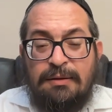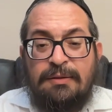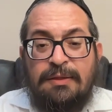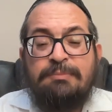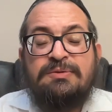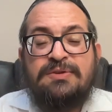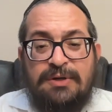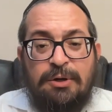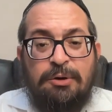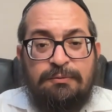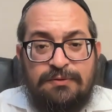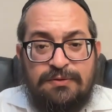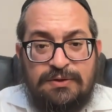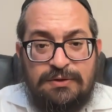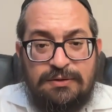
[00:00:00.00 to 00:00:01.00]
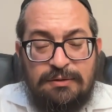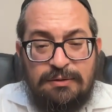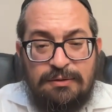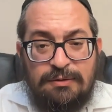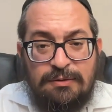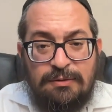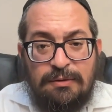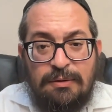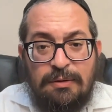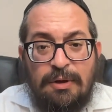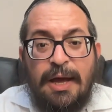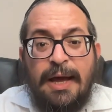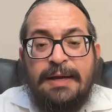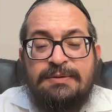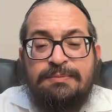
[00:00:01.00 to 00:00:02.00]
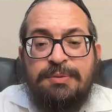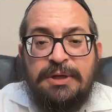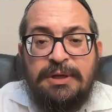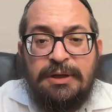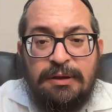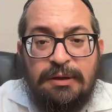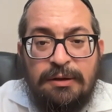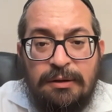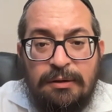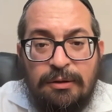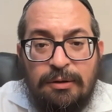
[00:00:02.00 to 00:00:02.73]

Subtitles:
themselves as being